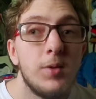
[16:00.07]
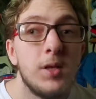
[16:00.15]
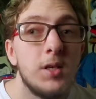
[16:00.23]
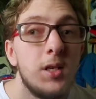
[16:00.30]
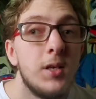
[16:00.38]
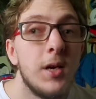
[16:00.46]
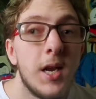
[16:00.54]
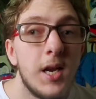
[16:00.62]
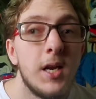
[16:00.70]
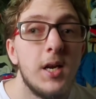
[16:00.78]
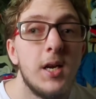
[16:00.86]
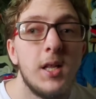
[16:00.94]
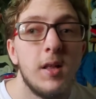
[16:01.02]
with a secret
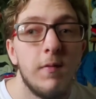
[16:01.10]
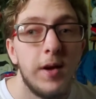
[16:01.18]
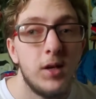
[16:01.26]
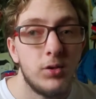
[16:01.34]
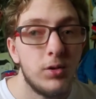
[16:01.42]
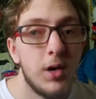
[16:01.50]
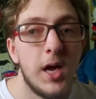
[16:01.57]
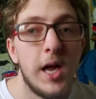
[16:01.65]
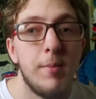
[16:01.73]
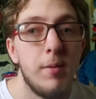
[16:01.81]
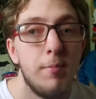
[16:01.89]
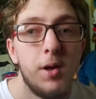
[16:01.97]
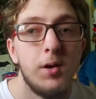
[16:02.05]
identity that fights
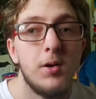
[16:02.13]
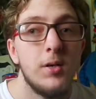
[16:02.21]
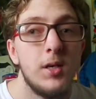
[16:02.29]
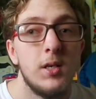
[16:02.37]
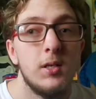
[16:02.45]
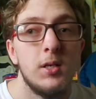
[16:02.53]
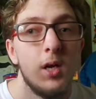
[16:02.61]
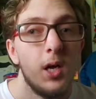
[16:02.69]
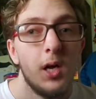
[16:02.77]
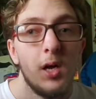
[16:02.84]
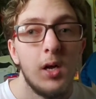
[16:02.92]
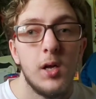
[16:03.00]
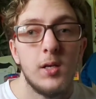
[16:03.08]
crime and betters his
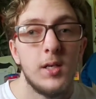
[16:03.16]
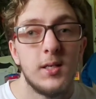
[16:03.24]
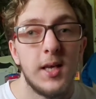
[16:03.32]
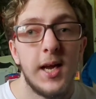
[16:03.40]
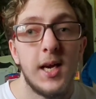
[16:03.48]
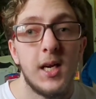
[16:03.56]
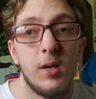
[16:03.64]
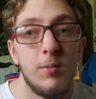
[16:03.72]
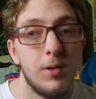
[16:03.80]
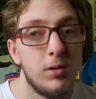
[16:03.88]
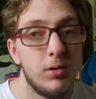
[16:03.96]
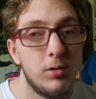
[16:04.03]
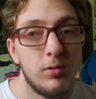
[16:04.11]
society
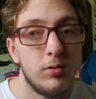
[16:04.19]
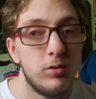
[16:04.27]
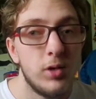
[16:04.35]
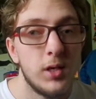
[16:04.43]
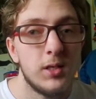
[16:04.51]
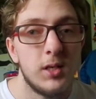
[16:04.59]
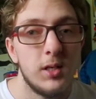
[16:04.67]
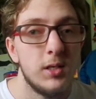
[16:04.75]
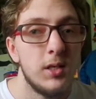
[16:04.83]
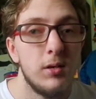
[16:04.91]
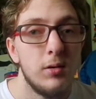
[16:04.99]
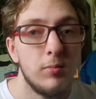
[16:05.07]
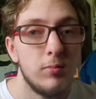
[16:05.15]
with
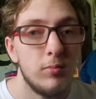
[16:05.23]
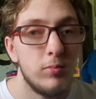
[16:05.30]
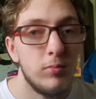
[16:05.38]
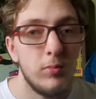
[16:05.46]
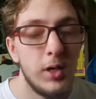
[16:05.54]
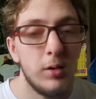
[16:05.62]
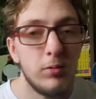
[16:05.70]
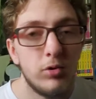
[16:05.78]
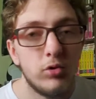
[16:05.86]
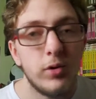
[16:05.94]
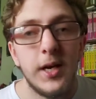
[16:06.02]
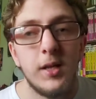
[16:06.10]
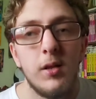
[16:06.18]
justice and you know
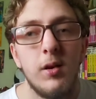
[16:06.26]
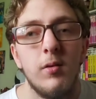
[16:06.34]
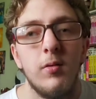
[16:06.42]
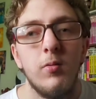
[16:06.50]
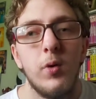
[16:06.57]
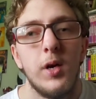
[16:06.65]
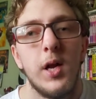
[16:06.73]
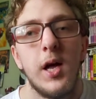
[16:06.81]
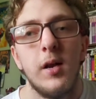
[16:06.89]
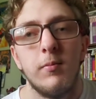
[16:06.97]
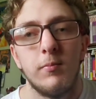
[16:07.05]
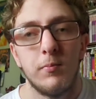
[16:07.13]
strength and whatnot.